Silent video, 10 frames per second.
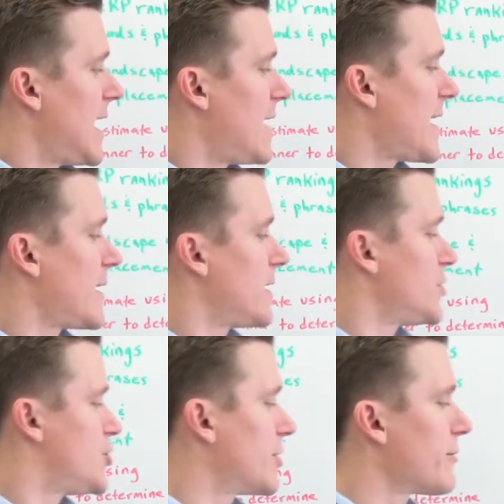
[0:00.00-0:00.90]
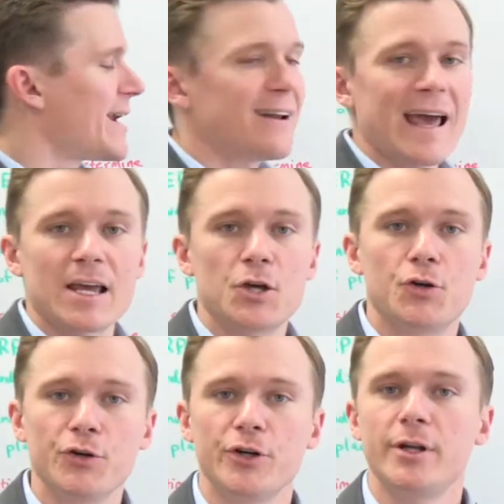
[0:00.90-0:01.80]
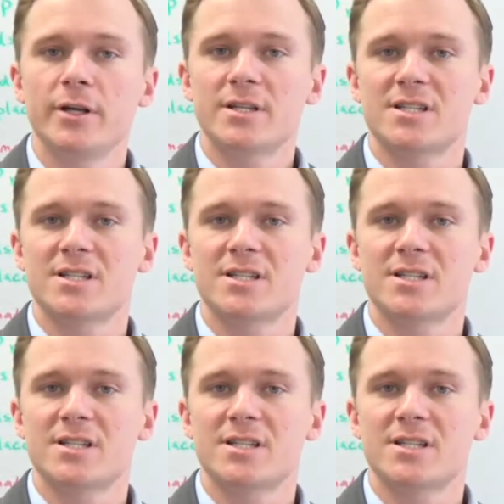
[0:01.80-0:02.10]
and they generated a good,